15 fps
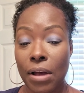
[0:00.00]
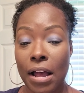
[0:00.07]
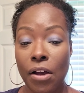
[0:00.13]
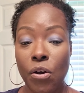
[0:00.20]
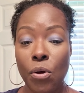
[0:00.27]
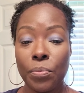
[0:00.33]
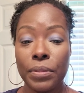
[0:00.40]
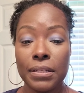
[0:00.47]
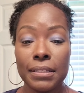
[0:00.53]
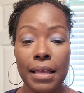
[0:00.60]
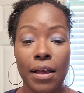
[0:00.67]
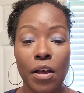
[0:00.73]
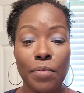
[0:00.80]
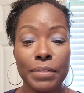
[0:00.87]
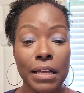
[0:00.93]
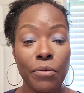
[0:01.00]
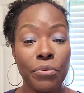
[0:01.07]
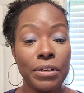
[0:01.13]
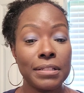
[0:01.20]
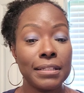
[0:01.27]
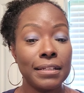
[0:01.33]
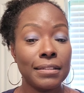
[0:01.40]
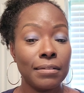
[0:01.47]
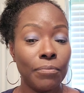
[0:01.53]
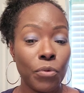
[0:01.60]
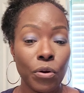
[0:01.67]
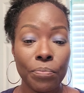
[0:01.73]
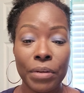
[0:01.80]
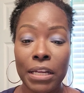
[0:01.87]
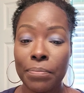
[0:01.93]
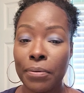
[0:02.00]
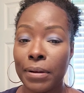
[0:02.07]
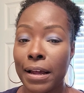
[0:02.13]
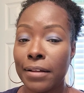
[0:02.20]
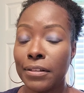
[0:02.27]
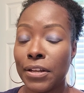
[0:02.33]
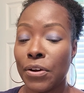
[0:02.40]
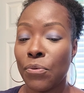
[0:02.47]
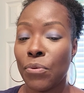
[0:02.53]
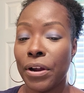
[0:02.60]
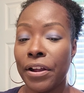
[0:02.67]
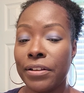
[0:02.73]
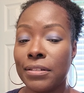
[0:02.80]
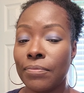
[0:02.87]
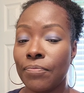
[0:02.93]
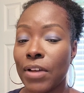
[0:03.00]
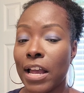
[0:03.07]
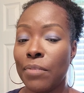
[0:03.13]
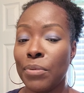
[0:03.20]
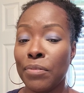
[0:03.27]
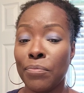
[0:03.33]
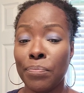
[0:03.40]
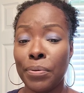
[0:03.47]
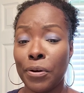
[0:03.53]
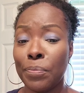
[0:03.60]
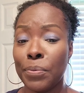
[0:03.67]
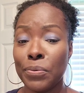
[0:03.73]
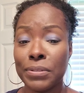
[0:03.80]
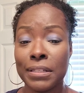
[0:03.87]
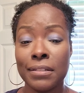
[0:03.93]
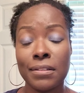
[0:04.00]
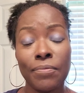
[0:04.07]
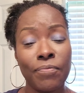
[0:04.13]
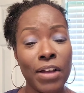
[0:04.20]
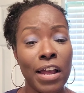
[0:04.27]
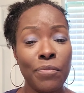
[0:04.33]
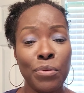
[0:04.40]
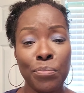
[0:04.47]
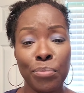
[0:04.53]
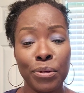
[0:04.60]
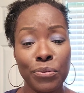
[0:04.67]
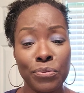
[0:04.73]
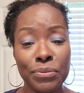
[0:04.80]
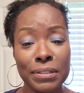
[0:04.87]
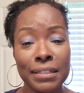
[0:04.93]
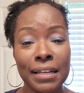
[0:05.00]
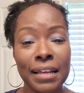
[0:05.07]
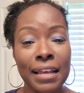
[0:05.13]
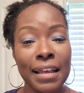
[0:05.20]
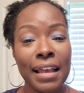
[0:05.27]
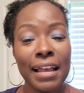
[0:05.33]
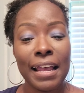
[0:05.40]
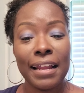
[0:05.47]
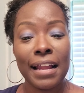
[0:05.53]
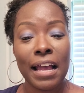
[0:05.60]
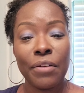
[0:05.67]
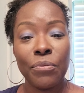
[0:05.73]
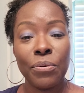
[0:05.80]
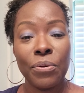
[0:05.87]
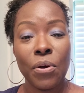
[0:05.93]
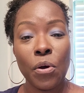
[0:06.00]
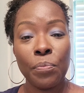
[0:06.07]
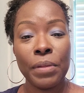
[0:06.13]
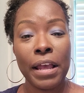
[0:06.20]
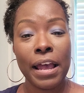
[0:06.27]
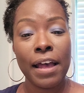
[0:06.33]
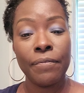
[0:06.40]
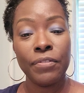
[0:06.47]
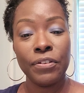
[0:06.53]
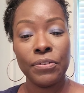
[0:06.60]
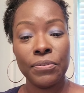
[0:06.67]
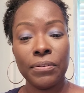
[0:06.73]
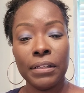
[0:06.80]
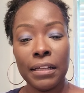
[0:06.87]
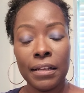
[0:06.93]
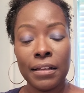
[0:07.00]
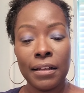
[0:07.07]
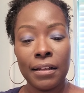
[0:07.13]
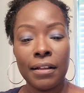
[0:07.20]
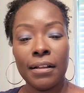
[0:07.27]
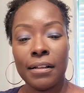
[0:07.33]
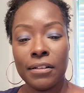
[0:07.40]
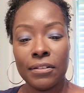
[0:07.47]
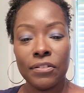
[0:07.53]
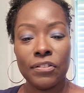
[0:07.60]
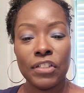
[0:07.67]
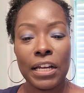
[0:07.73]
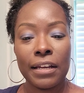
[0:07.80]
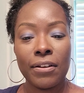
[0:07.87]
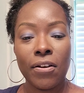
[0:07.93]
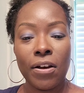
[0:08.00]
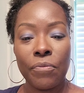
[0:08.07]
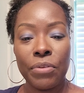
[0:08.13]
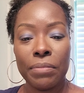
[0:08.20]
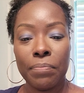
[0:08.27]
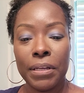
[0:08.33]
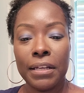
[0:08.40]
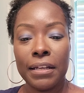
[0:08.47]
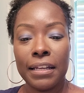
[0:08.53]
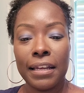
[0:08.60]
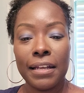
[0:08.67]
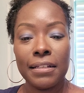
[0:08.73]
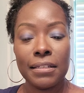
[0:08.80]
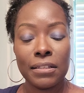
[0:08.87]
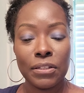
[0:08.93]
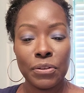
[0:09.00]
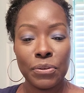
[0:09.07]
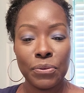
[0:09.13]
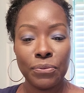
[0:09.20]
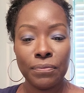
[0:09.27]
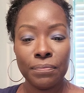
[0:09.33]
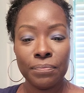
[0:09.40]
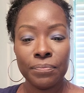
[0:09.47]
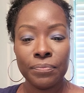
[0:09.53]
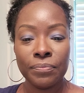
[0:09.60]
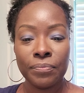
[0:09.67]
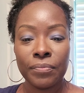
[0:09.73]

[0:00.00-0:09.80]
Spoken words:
So I hope this helps. I want to see some more people out there wearing some vibrant purples and some vibrant blues. And I will hope to have you check on with me again soon.